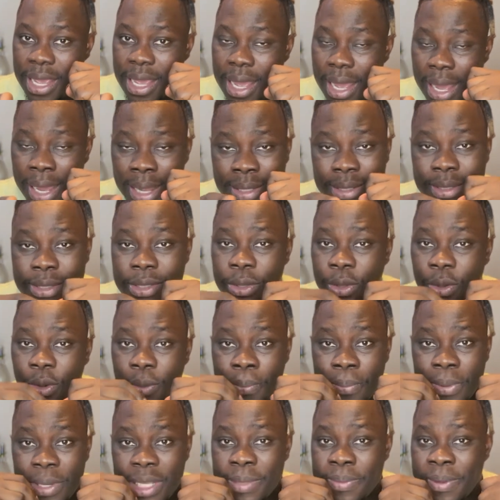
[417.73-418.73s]
And so
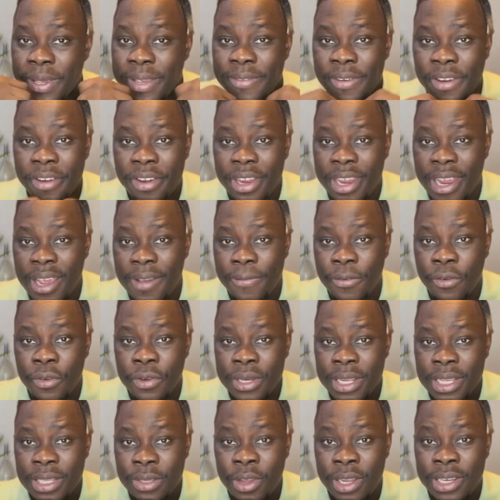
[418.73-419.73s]
please be very careful,
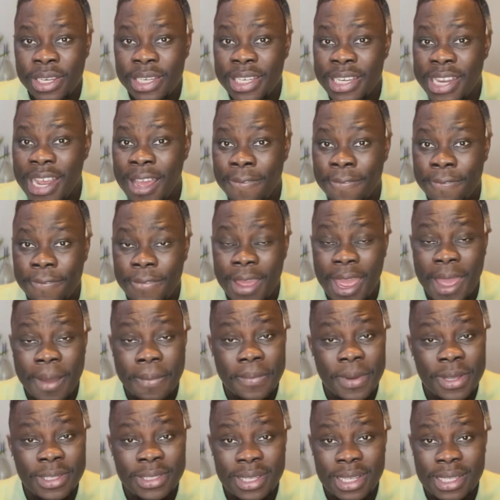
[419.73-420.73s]
because they have
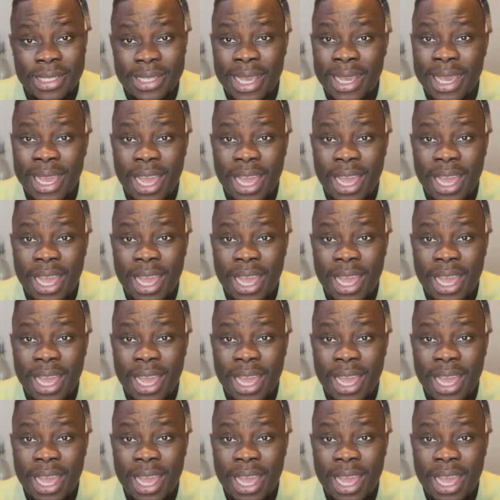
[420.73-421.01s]
embassies and